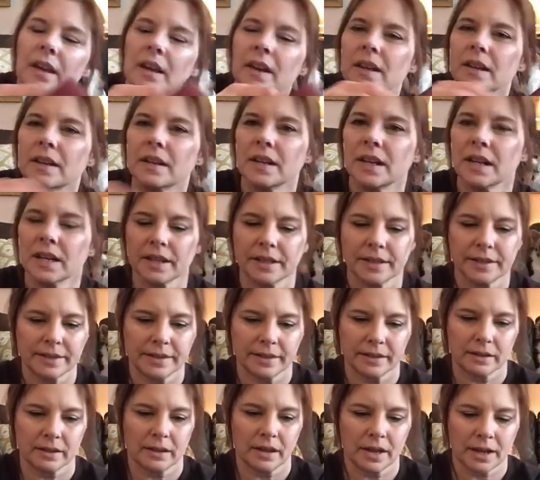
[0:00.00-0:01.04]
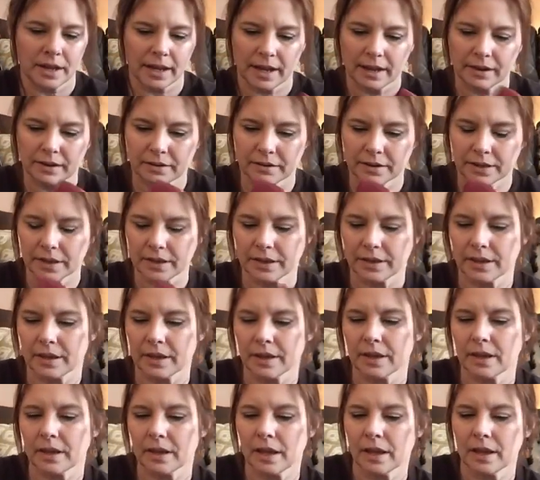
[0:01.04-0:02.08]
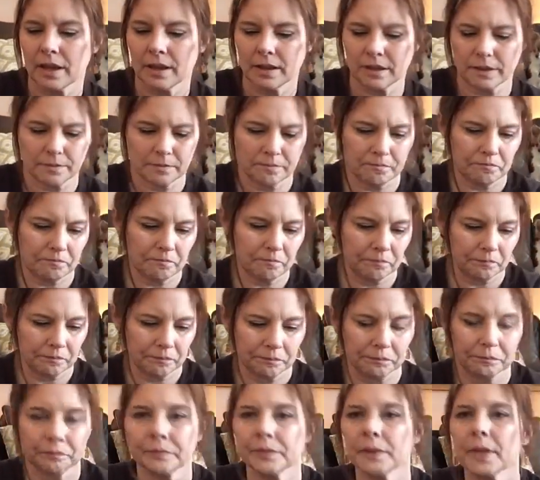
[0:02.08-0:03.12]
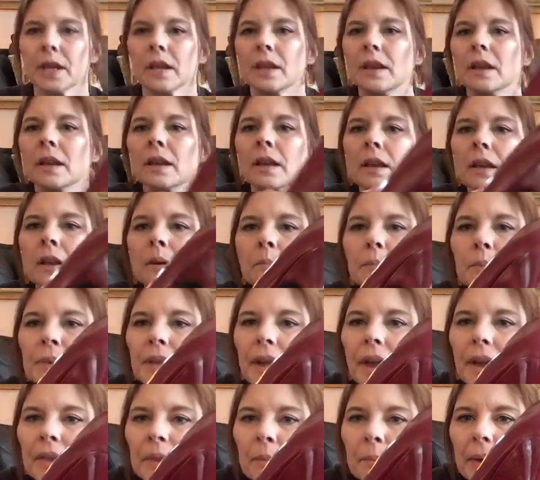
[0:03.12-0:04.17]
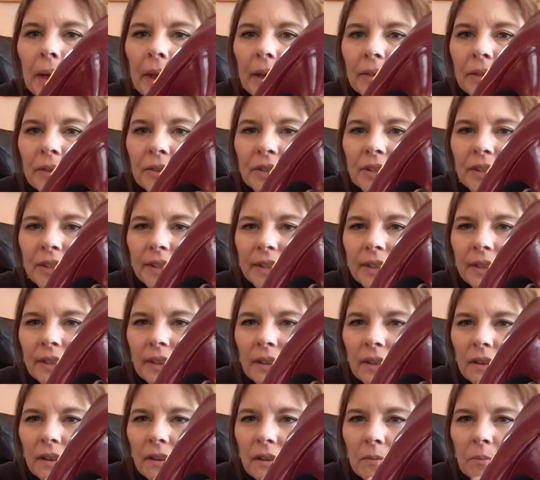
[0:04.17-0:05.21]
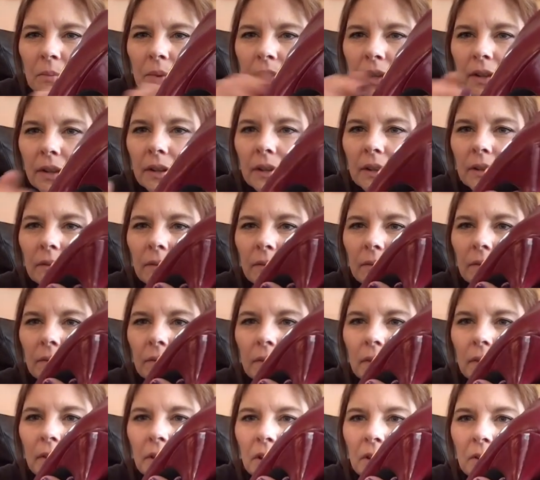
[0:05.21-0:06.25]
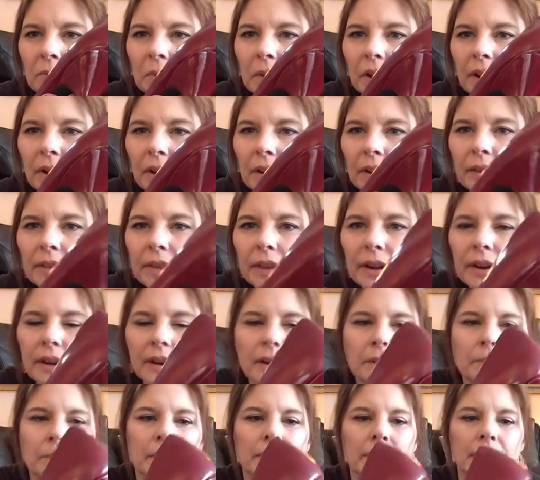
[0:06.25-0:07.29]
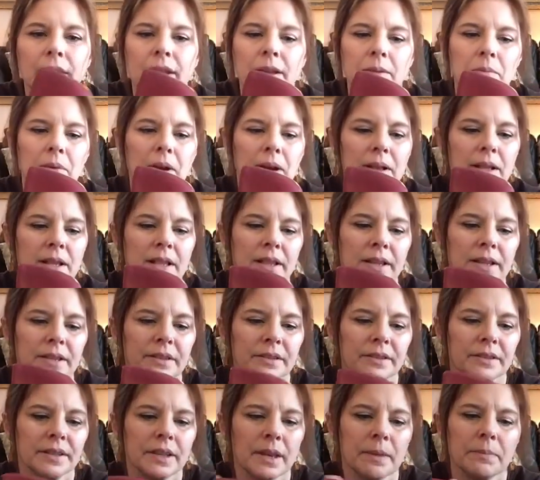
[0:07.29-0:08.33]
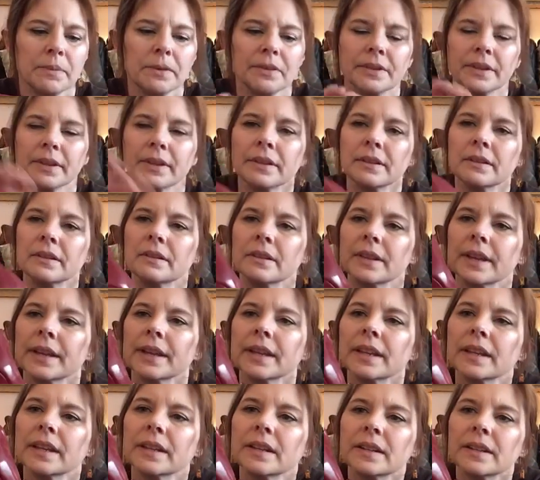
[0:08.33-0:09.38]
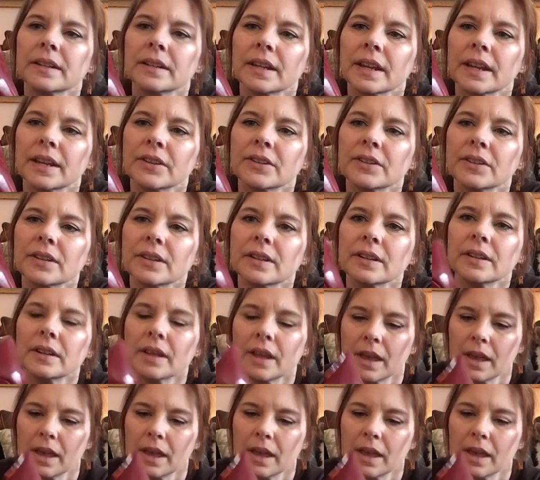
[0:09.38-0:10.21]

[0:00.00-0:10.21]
nicks cut out or anything. But yeah, on the back, there's just a little mark there, but I can probably clean those up. There's a little like indentation.